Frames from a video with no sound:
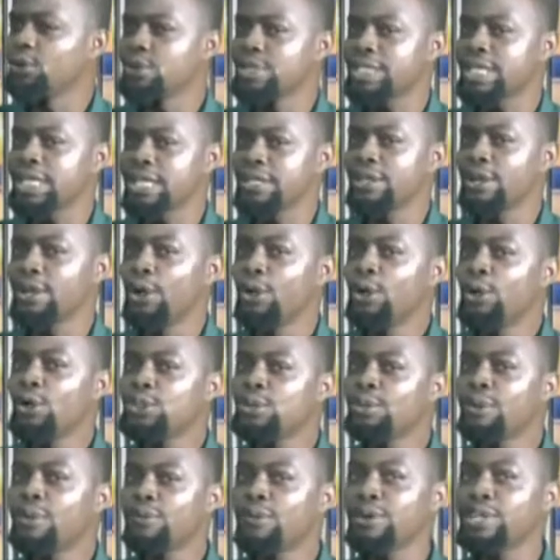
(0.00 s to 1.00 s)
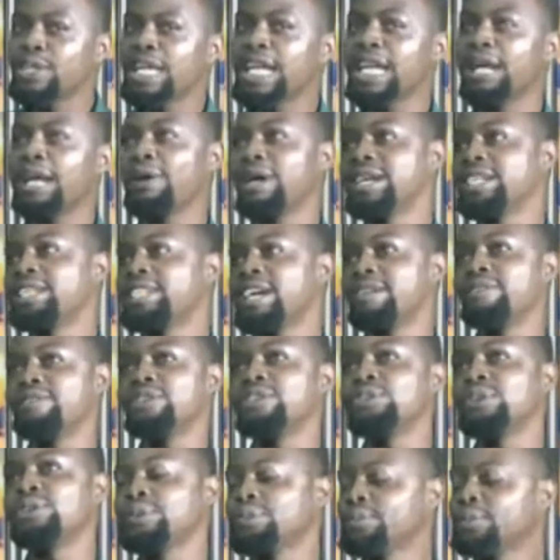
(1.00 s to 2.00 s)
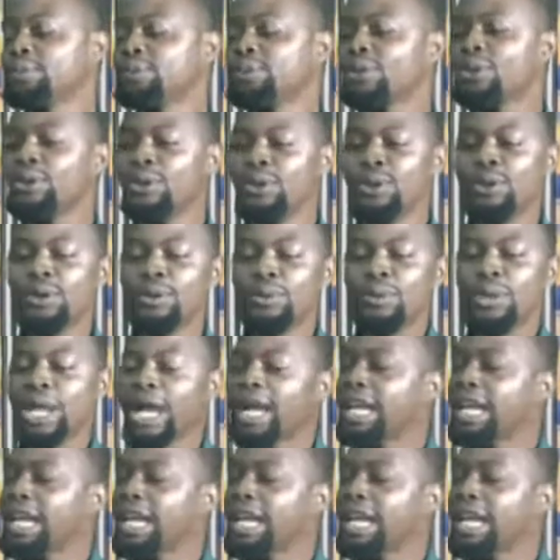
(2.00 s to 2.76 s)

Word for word: states, some of us had our reservation. We had